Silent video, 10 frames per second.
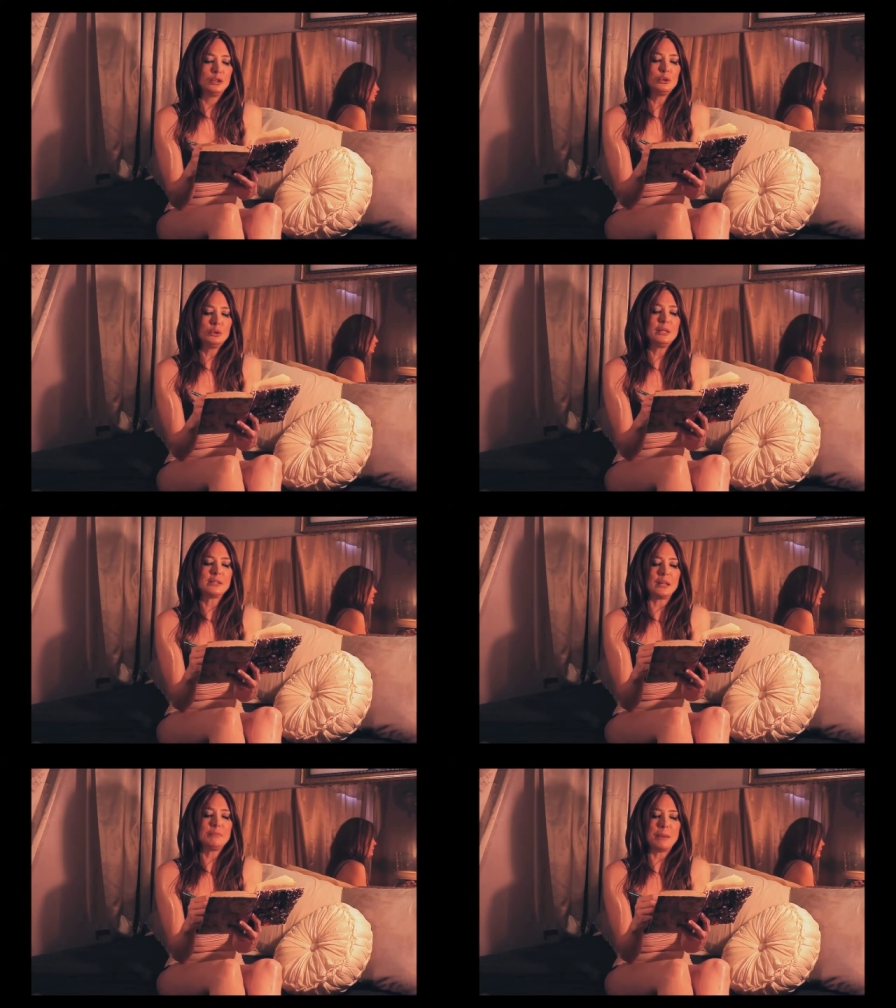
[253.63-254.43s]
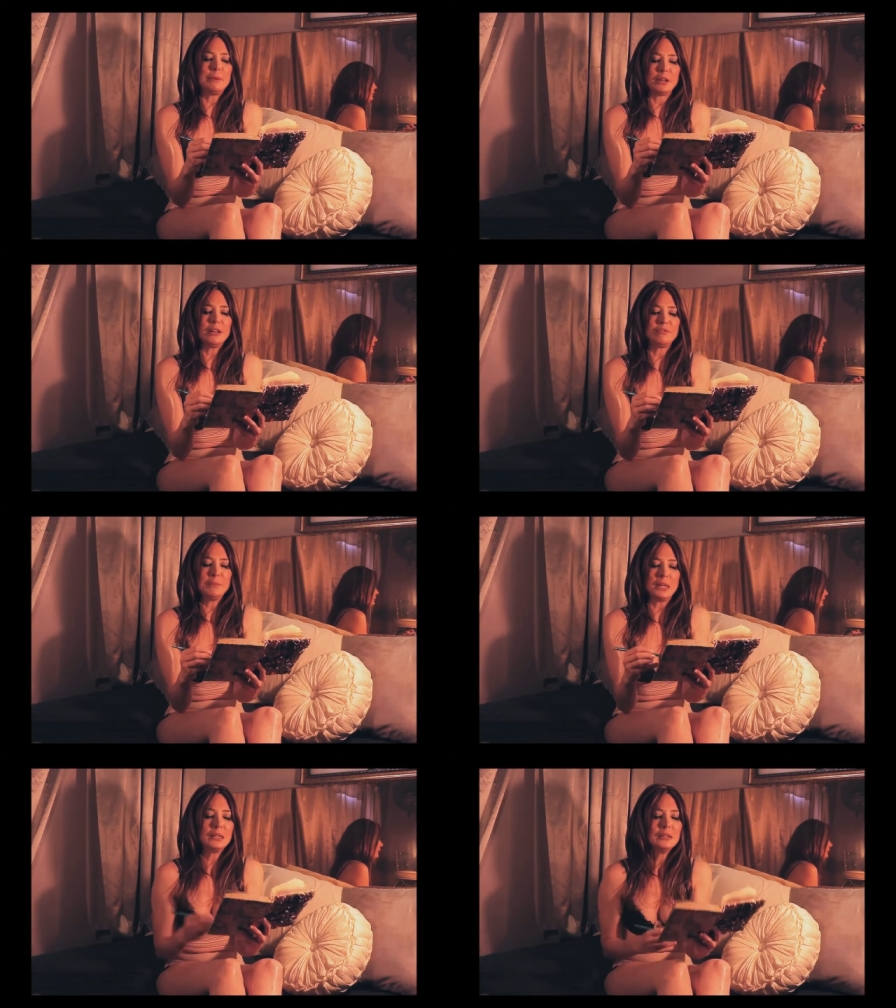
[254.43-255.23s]
Do this in memory of
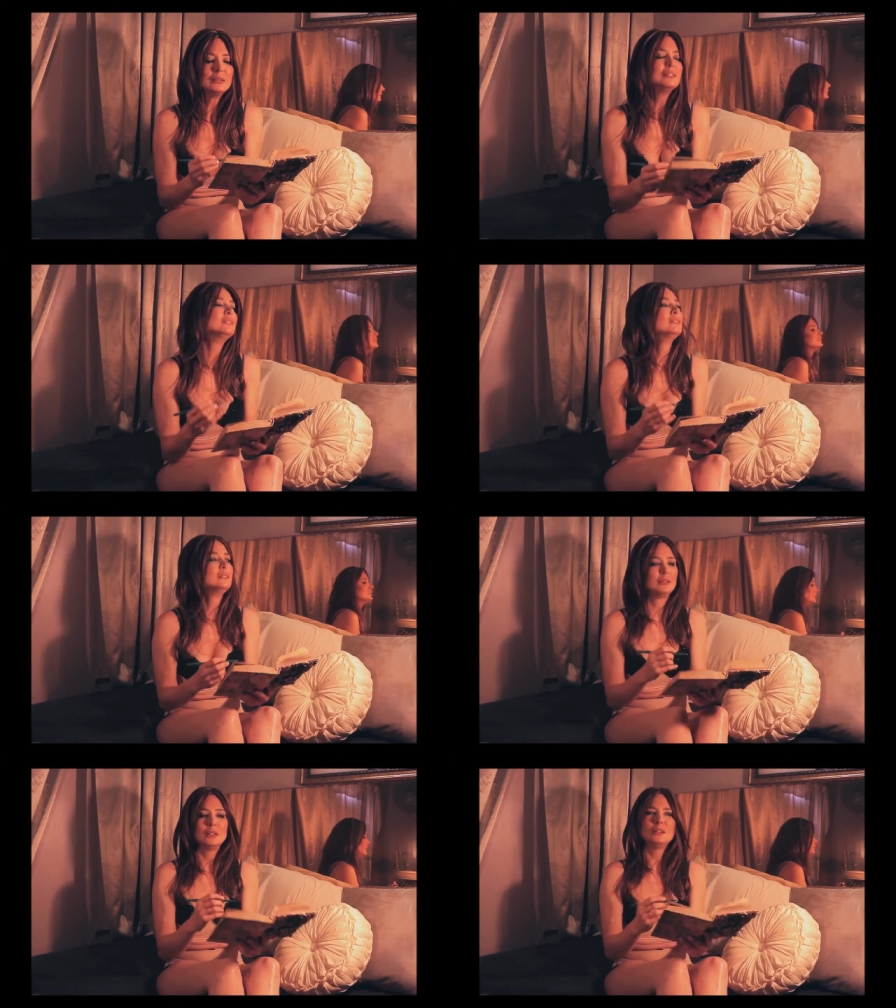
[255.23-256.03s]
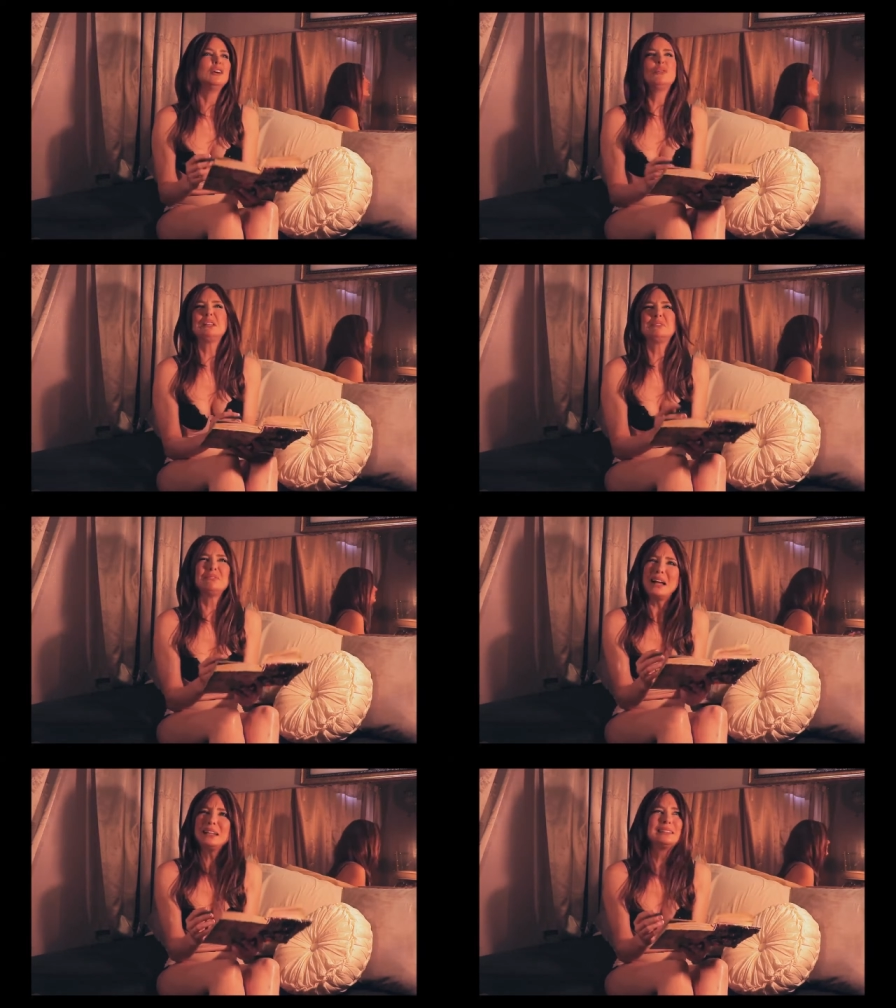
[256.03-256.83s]
me. Wait,
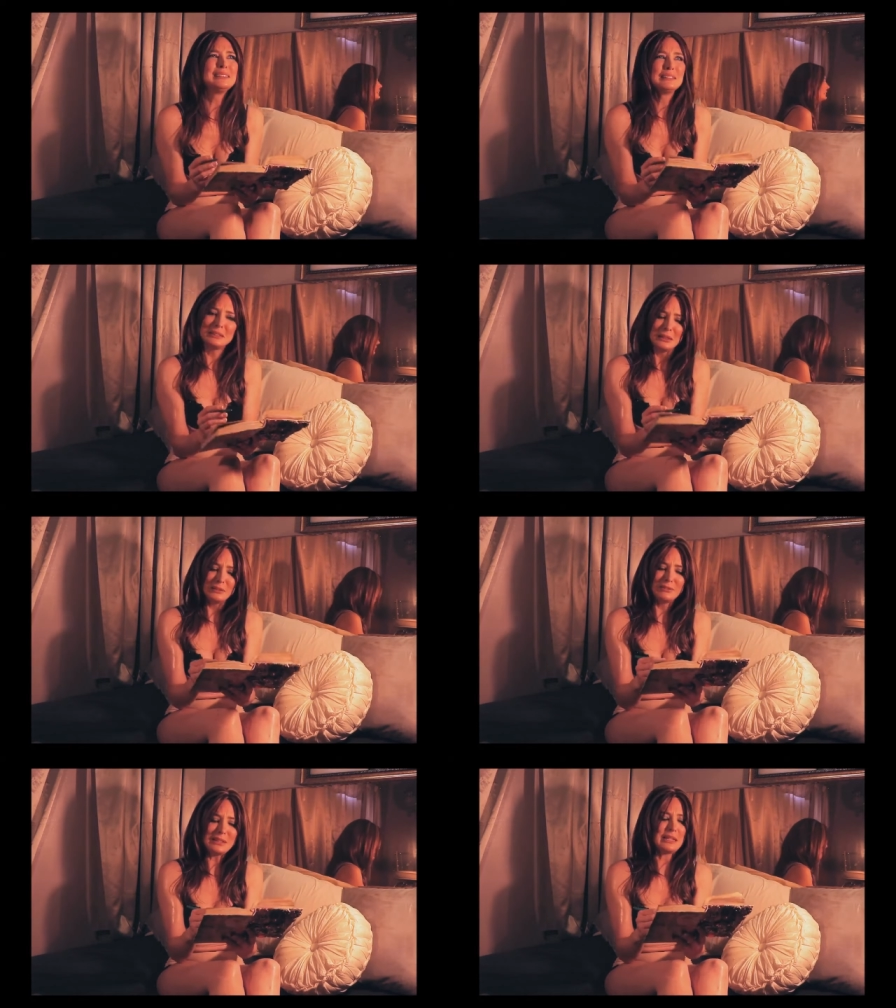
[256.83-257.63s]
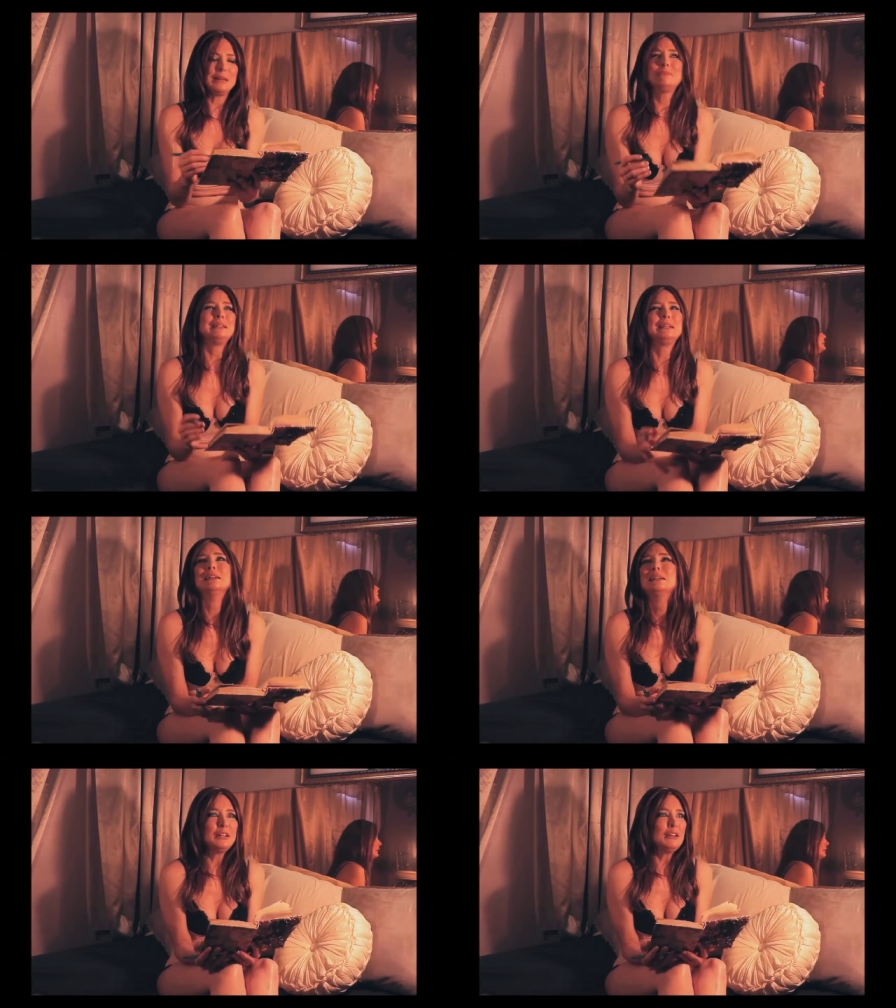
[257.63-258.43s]
what? What's happening?
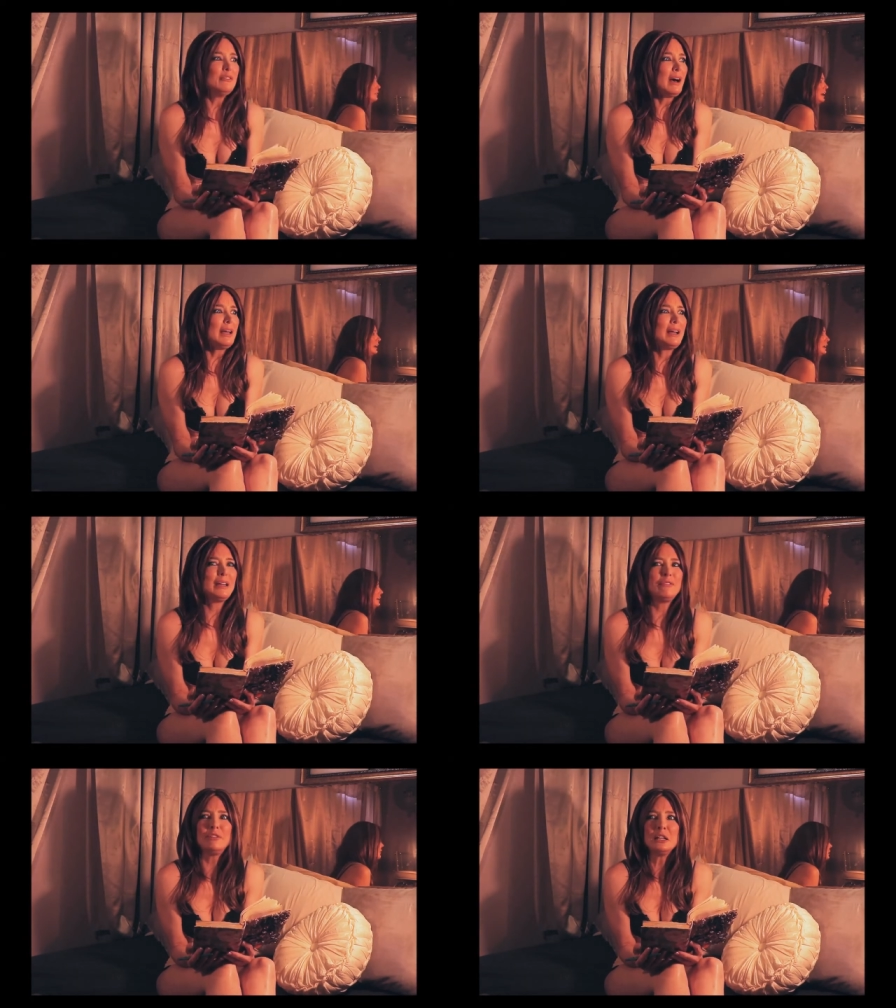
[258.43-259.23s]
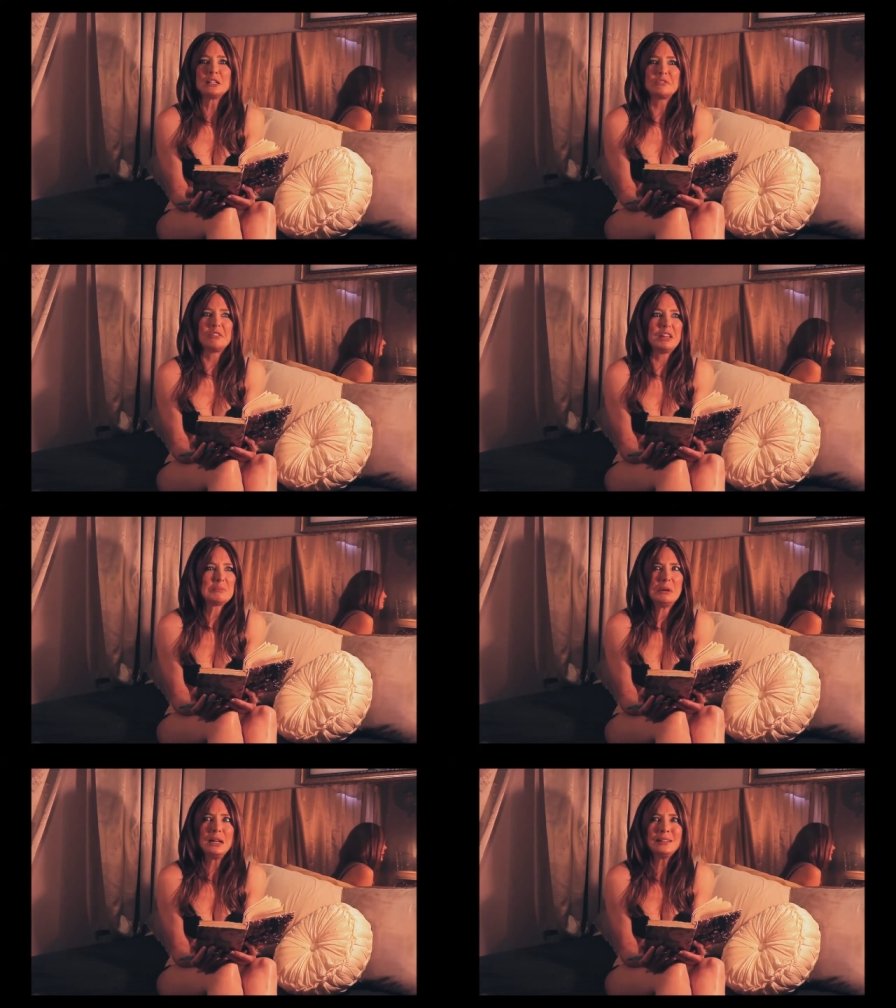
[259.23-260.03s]
Why I have feelings for fake
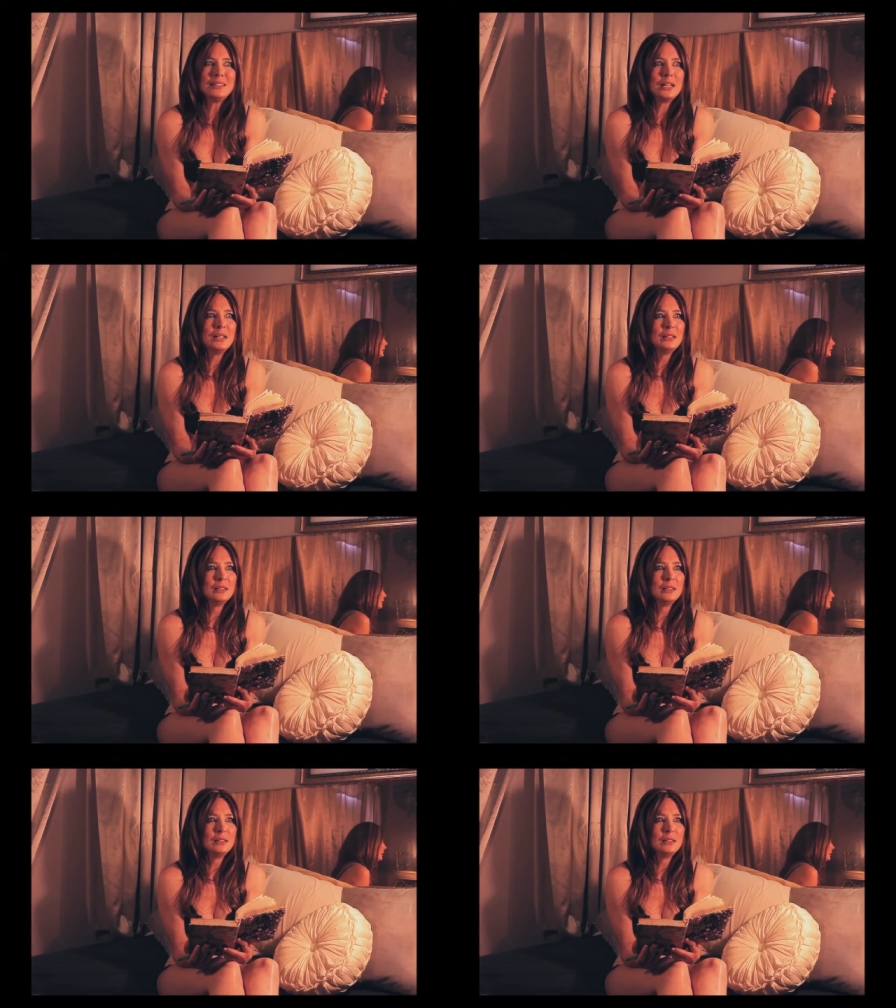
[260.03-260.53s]
Melania?